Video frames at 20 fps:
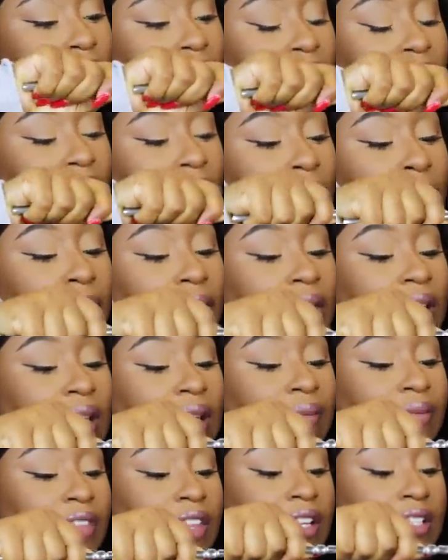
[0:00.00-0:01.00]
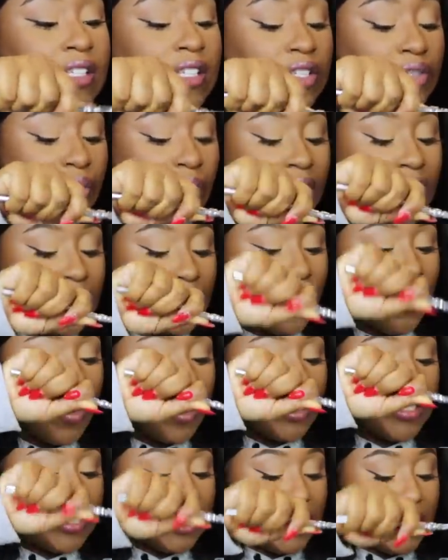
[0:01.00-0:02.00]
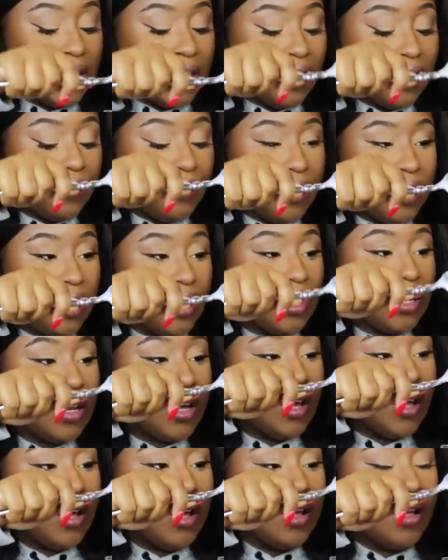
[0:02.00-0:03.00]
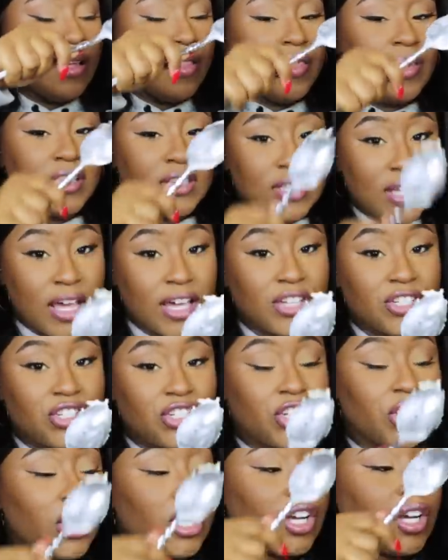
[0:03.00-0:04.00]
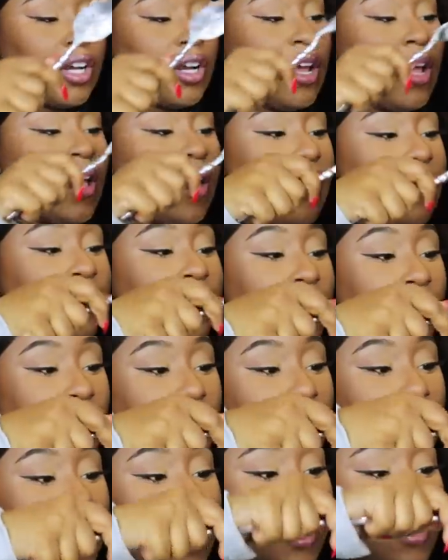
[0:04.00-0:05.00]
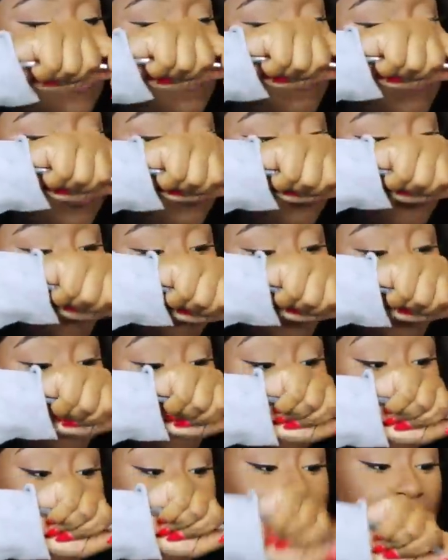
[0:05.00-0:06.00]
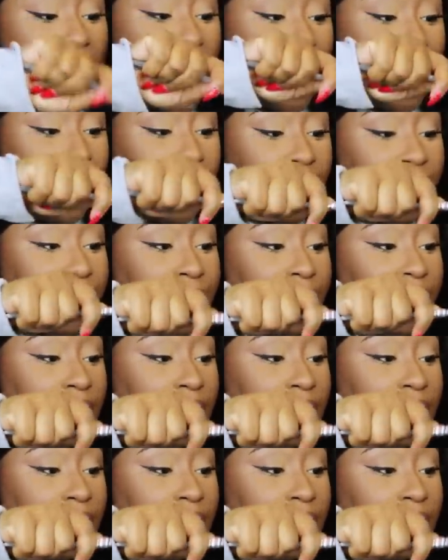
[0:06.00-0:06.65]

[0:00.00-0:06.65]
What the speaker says: And I believe this is what's going to give it the texture that milkshake should have.